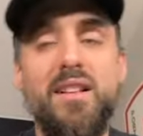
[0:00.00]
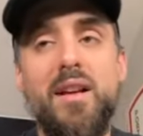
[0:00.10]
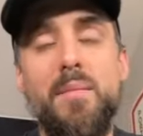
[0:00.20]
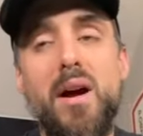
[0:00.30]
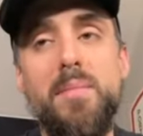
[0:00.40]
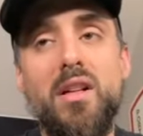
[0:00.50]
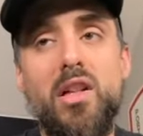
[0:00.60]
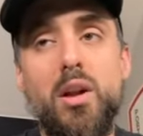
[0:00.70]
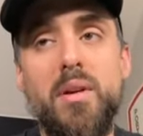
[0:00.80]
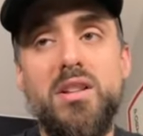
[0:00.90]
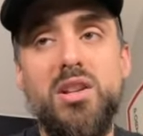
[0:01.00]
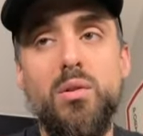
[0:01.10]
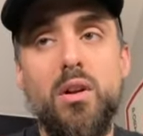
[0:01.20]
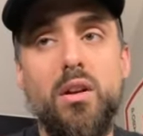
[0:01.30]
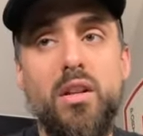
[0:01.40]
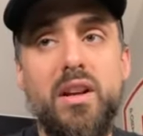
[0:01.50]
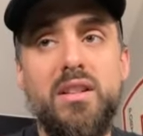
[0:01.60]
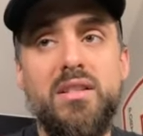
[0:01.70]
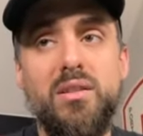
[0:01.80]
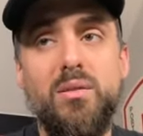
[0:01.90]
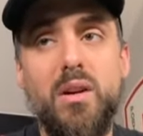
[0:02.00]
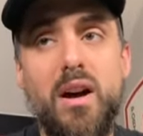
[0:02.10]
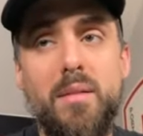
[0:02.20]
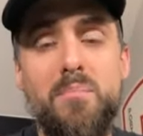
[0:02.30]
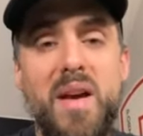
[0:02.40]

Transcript: it might be a little bit too early to